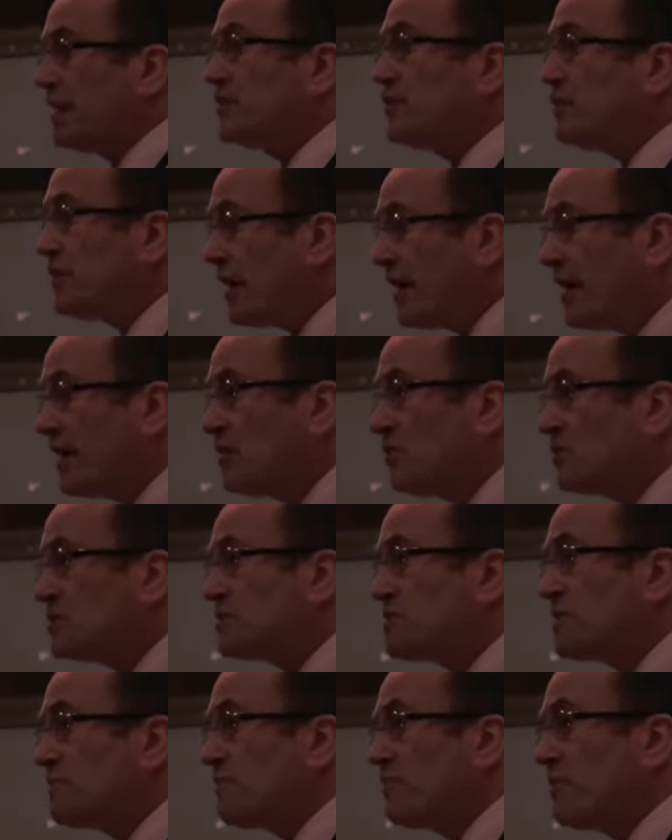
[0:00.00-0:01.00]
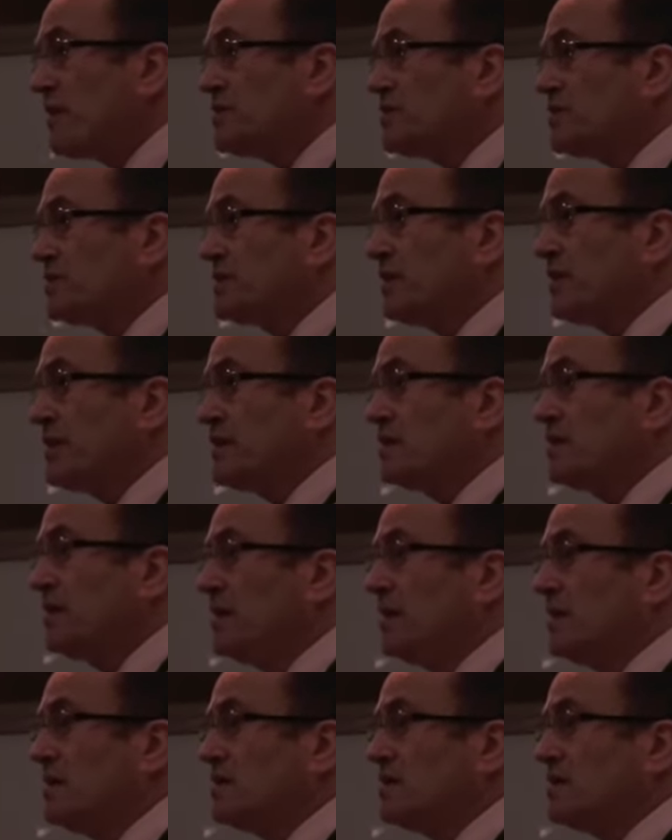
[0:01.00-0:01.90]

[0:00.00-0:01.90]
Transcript: and you know how long separation and